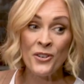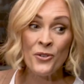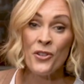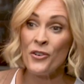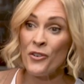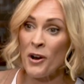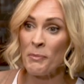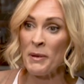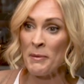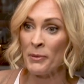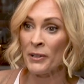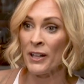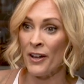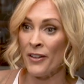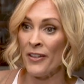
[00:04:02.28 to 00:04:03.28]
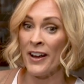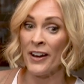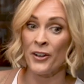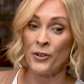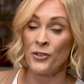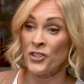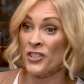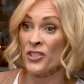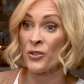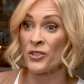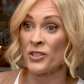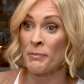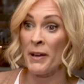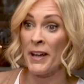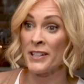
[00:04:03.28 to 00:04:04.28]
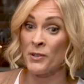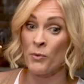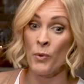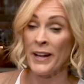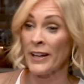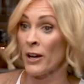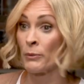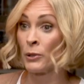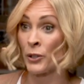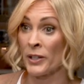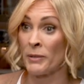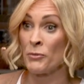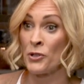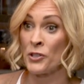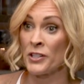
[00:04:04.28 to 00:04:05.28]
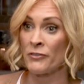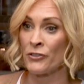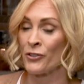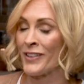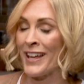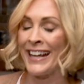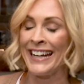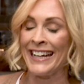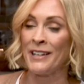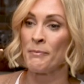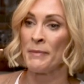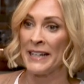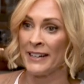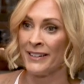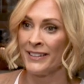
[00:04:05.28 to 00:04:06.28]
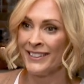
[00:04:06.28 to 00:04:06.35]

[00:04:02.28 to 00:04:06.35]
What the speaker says: know there are people out there who just go to bed and wake up looking beautiful. That ain't me.